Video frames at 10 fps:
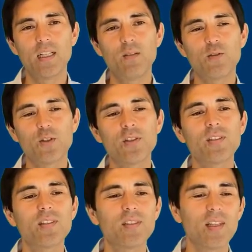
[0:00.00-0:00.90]

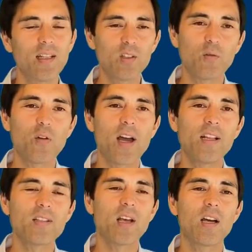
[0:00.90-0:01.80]
inferences that your
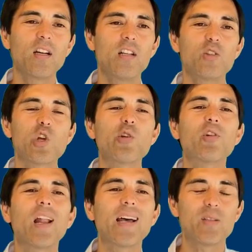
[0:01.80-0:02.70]
findings are
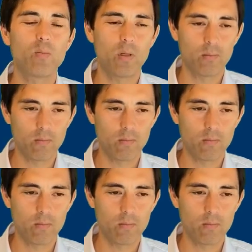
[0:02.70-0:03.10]
generalizable,